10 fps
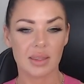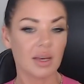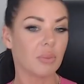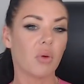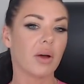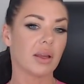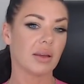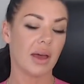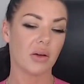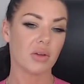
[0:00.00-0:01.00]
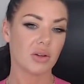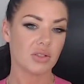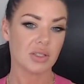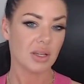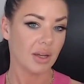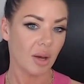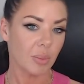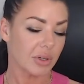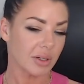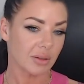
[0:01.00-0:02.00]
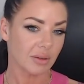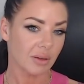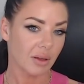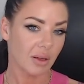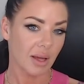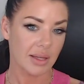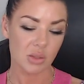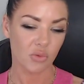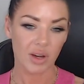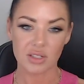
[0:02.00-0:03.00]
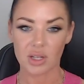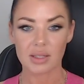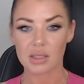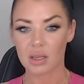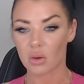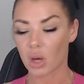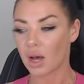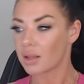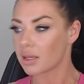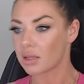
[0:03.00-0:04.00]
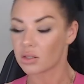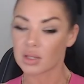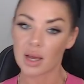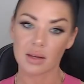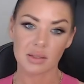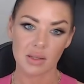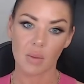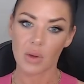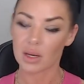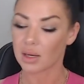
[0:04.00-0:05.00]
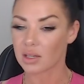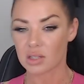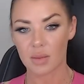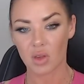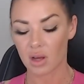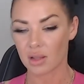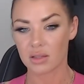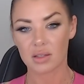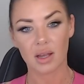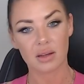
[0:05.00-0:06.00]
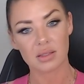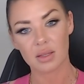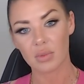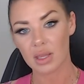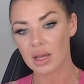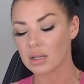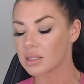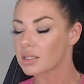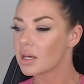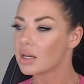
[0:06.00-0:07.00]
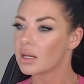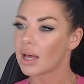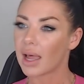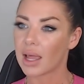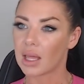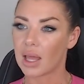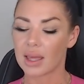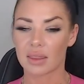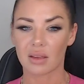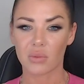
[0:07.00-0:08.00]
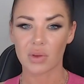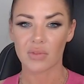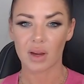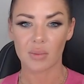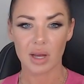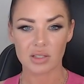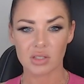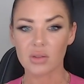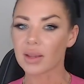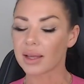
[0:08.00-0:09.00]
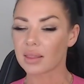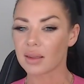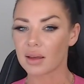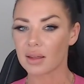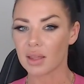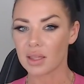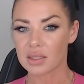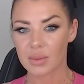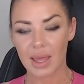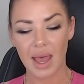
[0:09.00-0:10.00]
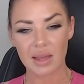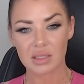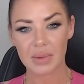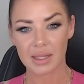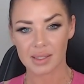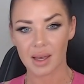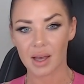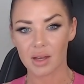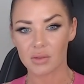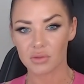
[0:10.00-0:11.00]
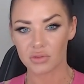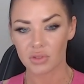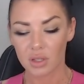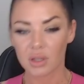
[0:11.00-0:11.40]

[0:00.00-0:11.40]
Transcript: at point now you're just a number as a franchisee you call in and you're talking to somebody and each time you call in you're talking to somebody else and i think we very much do like the intimate aspect of